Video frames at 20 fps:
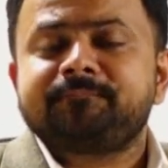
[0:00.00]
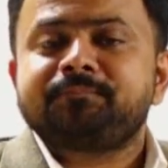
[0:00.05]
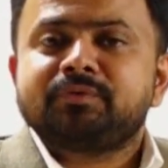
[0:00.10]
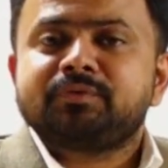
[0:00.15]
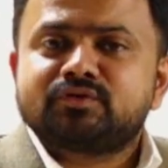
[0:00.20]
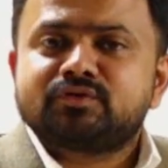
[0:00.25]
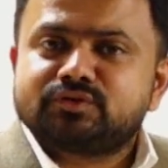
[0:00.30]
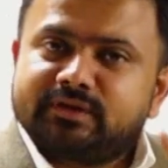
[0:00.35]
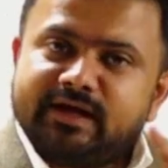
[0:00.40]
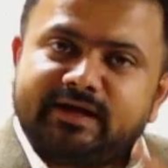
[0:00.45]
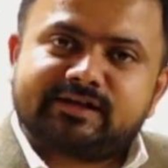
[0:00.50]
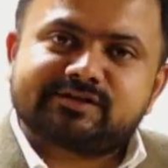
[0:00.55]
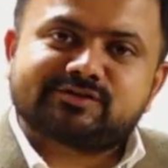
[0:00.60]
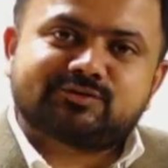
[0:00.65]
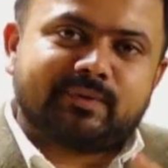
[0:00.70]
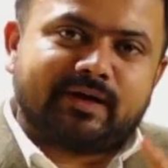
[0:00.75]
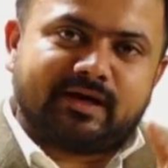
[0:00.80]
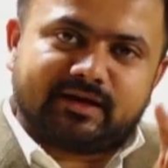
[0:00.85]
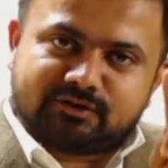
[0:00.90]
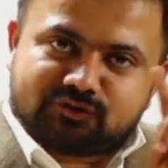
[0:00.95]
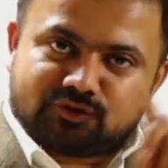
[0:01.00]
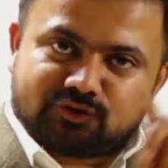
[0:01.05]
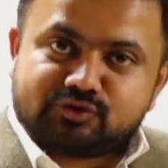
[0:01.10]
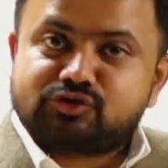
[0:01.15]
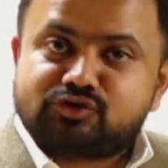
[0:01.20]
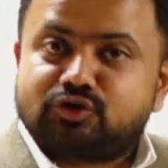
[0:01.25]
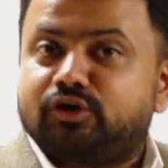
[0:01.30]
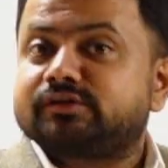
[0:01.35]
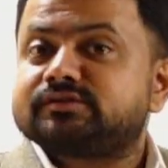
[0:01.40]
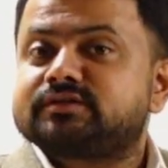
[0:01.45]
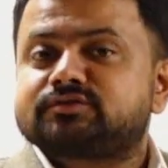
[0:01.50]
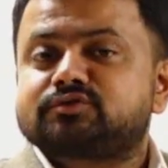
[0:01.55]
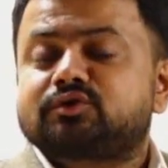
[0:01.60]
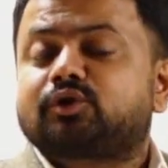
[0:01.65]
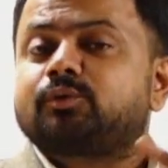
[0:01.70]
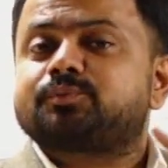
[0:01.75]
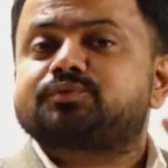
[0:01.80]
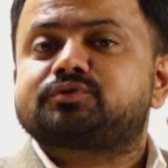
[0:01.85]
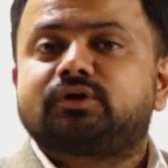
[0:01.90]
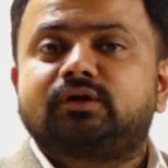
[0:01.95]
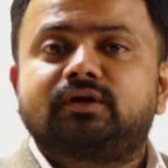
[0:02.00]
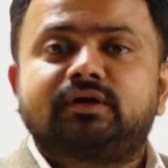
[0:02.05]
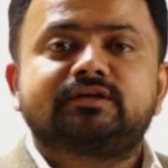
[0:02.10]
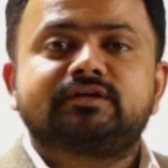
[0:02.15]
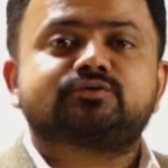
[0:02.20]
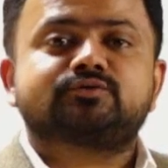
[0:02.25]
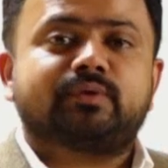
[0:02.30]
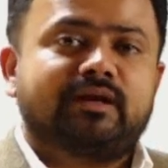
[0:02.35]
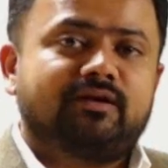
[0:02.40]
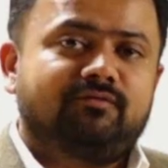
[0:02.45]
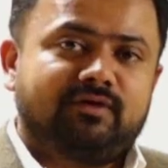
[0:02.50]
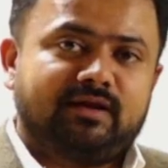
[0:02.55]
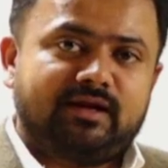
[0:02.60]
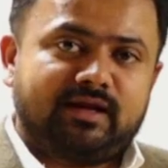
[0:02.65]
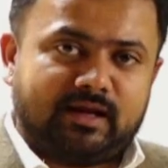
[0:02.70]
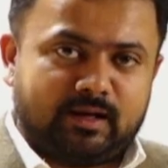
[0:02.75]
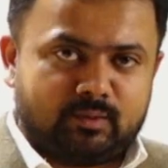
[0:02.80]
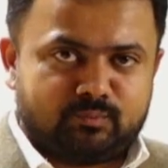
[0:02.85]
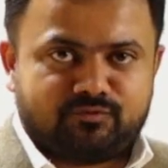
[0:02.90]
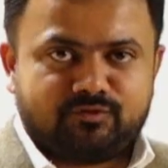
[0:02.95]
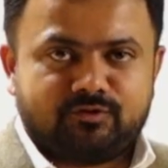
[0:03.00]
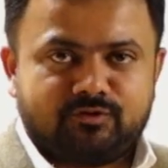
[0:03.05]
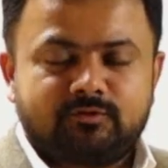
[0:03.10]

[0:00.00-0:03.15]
So that is where sociology as an optional is very, very helpful.